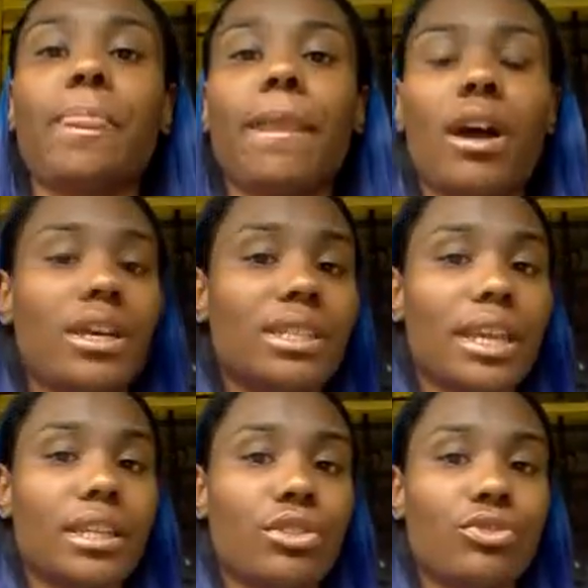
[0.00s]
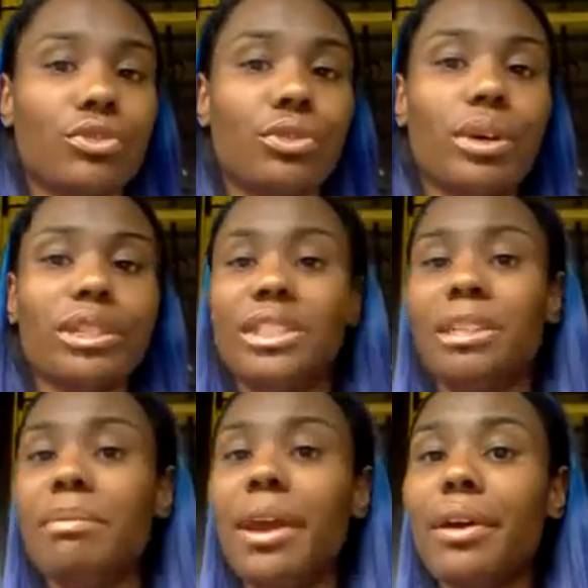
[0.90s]
contacted through a
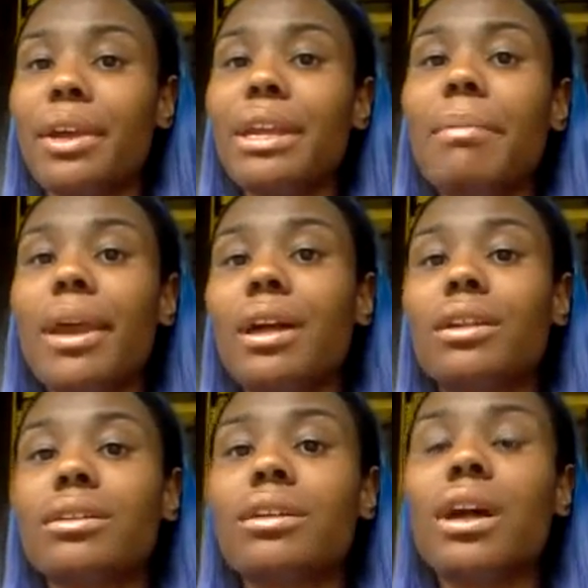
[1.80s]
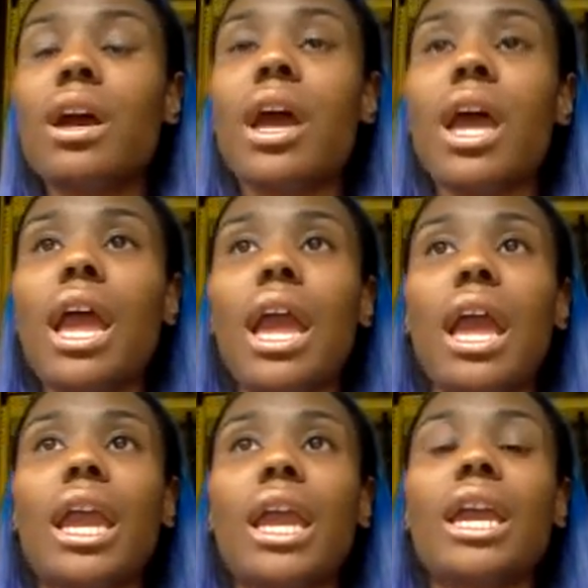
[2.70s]
Gmail email,
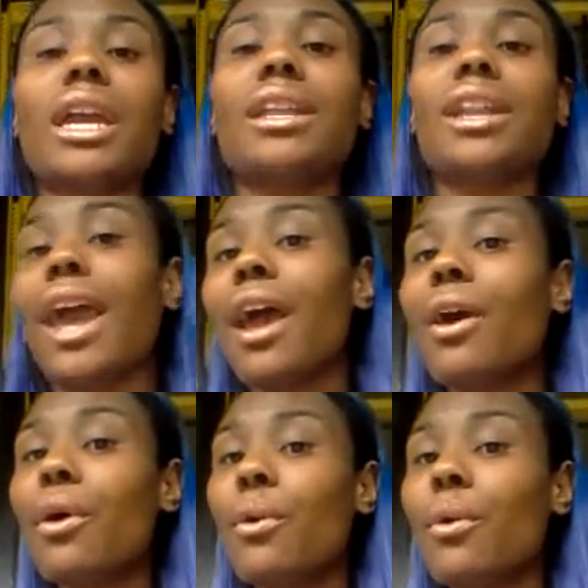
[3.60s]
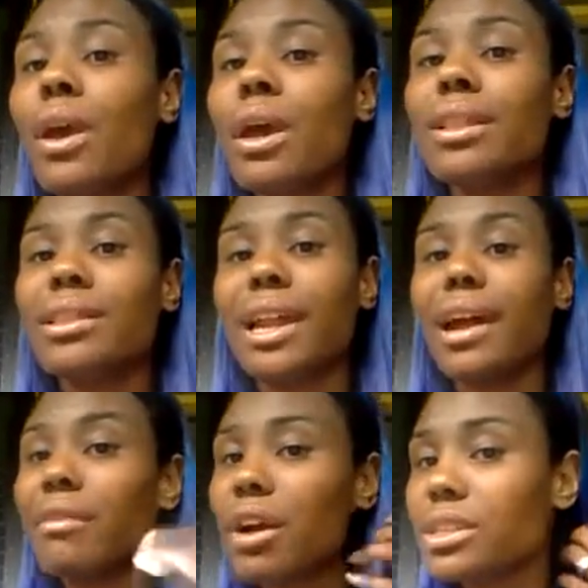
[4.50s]
and now that
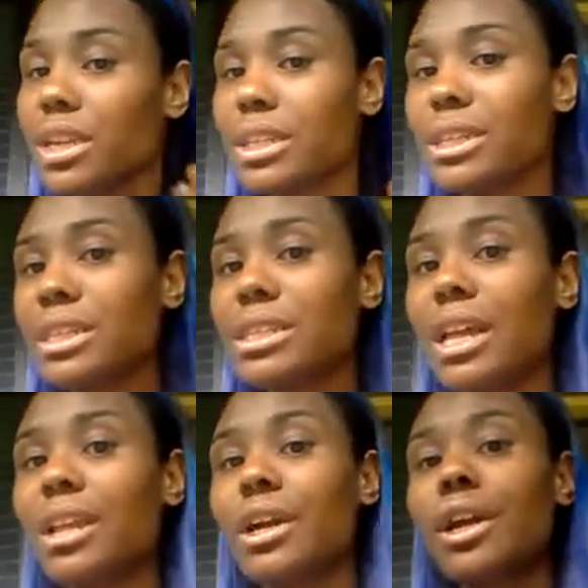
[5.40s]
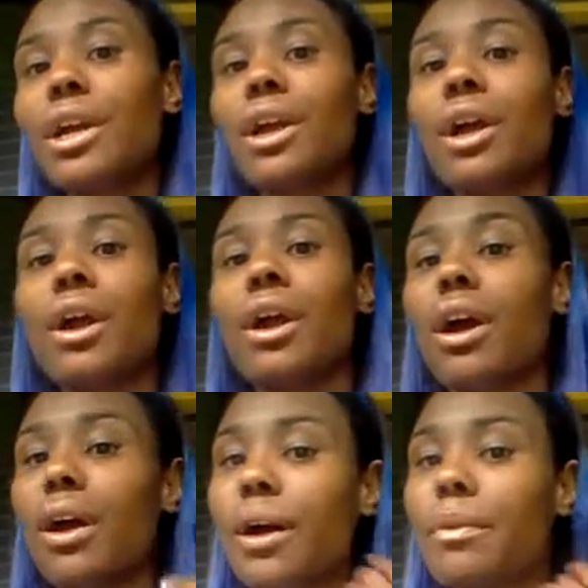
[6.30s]
I've contacted the seller
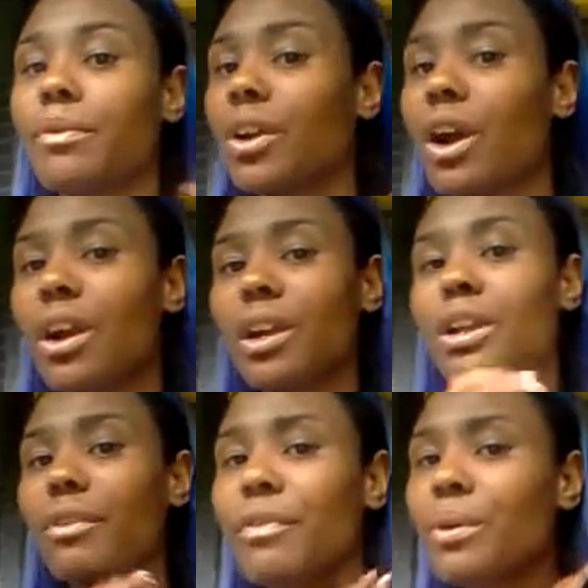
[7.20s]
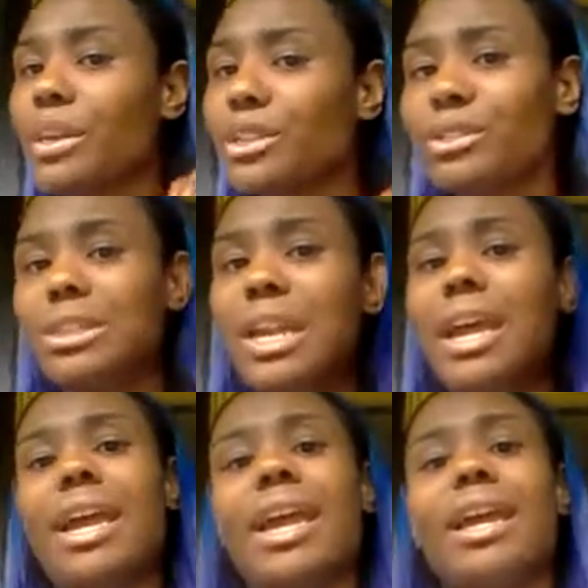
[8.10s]
regarding a few issues that I
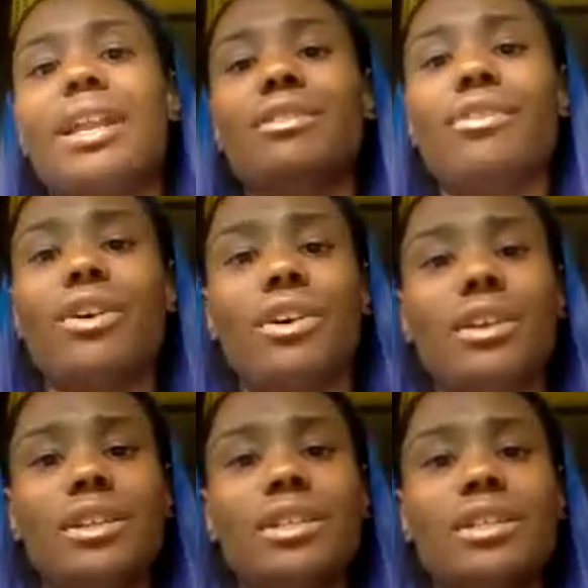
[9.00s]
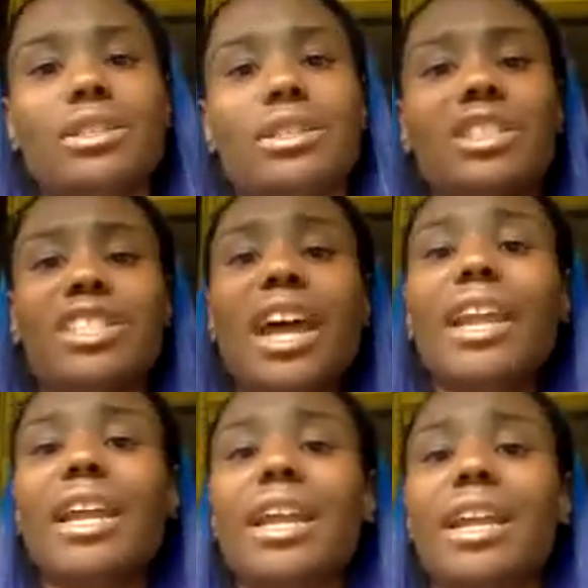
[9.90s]
had as far as the
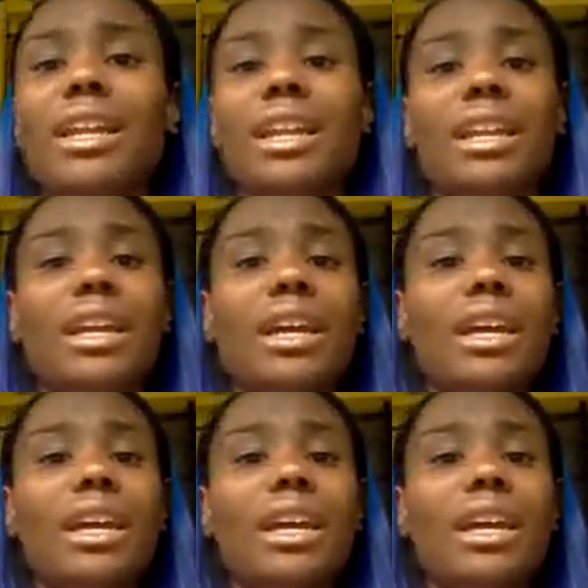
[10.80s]
shedding and